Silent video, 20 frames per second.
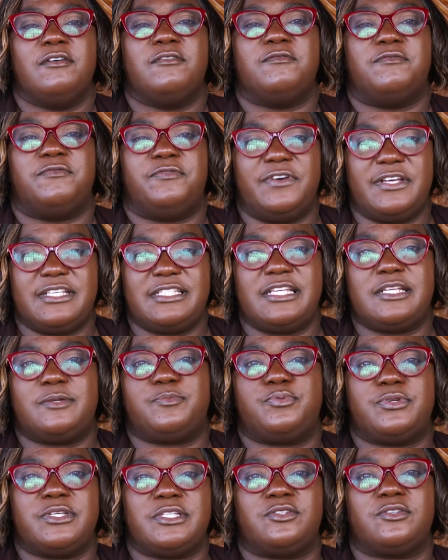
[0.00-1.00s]

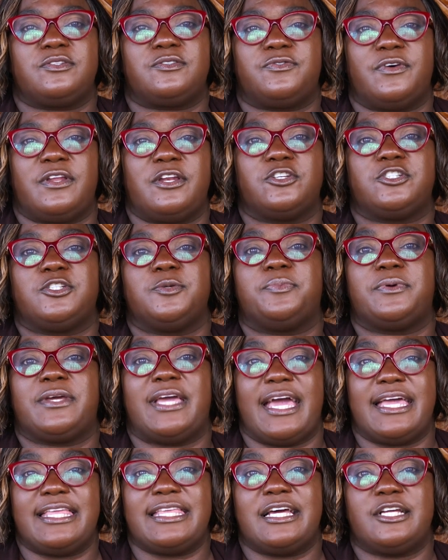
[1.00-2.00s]
Visit
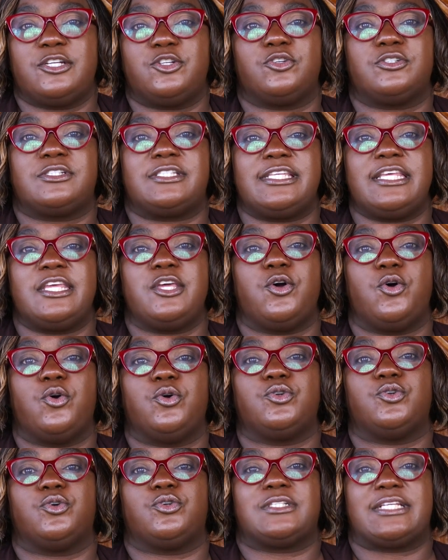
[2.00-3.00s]

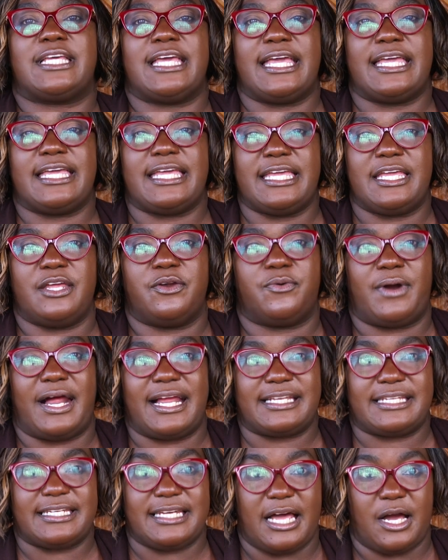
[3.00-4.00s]
prisonsfellowshipkenya.co.ke
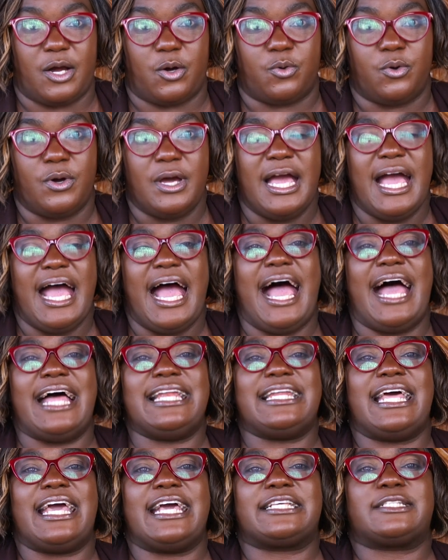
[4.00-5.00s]
right now
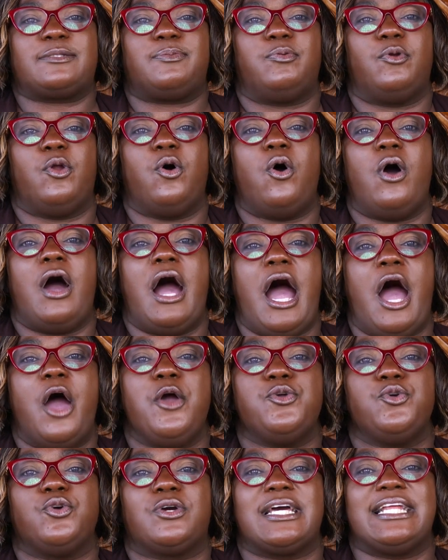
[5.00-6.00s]
and explore how
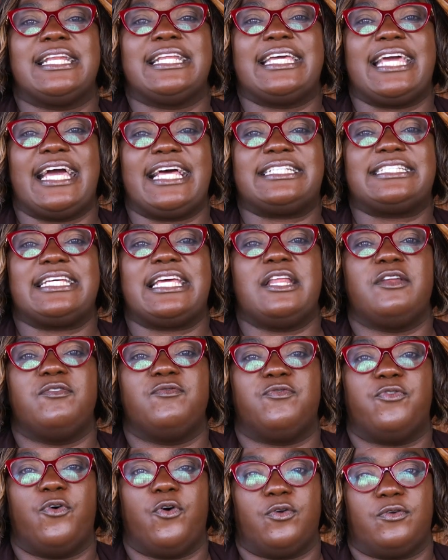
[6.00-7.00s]
you can get
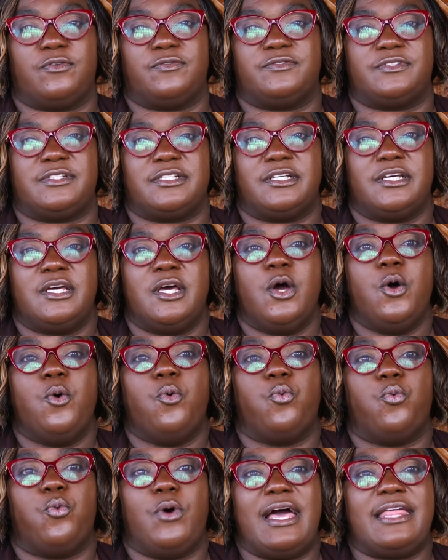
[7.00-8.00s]
involved,
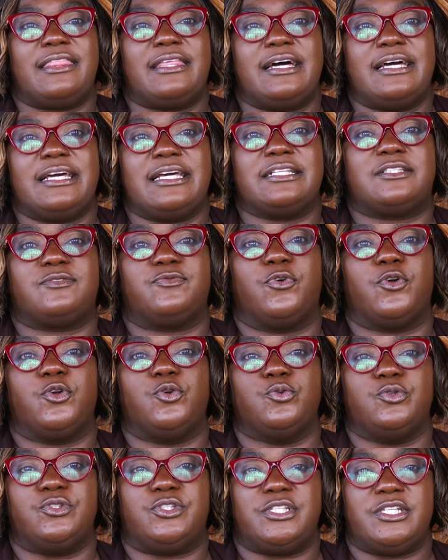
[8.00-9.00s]
whether it's
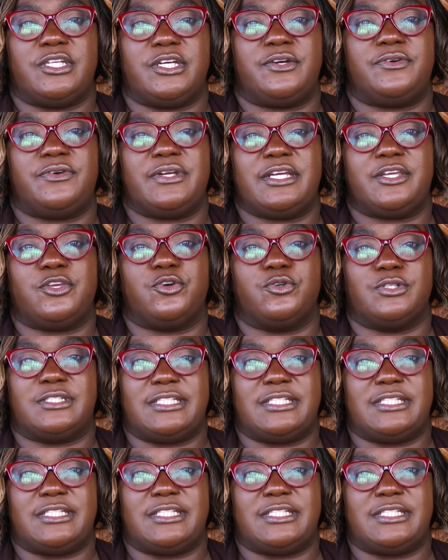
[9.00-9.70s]
volunteering your